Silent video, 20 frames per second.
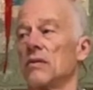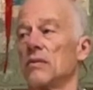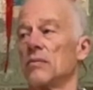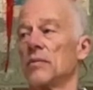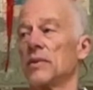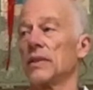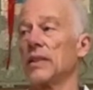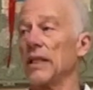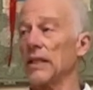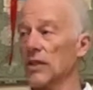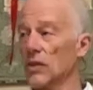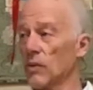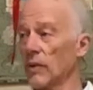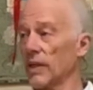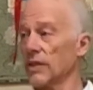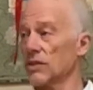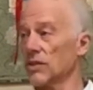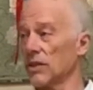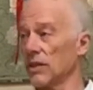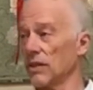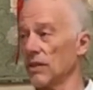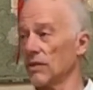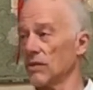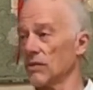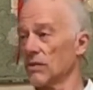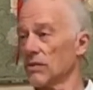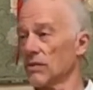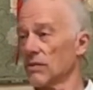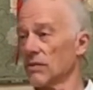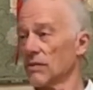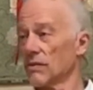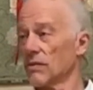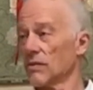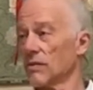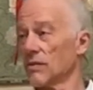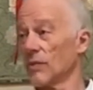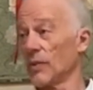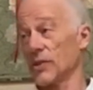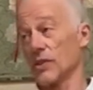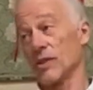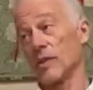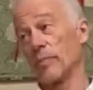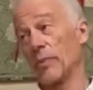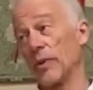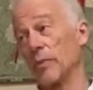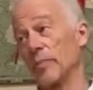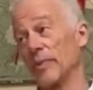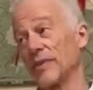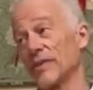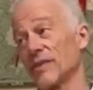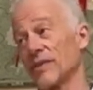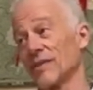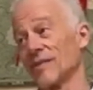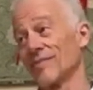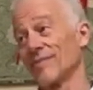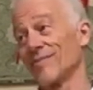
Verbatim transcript: But then the question is what's the purpose?